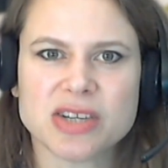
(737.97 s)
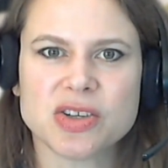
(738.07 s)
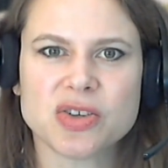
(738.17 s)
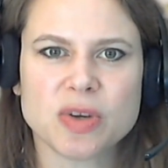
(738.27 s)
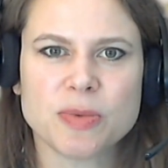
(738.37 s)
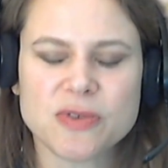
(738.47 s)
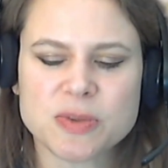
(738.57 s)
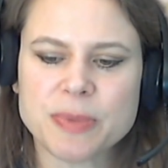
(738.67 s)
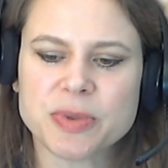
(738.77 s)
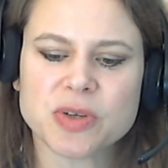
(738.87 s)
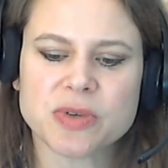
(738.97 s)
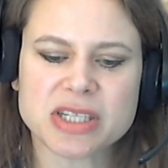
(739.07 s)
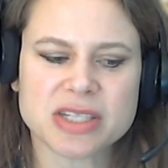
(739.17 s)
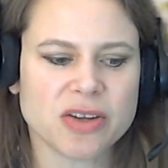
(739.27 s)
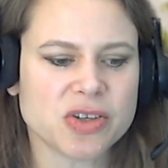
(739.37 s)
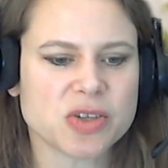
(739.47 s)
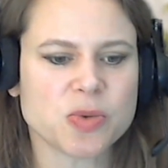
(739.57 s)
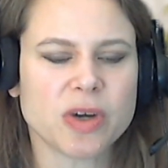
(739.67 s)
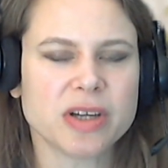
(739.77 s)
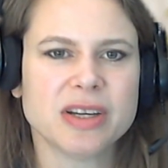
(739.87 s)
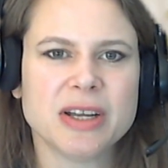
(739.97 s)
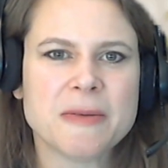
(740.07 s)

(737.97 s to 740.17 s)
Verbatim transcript: industry moves people don't necessarily just want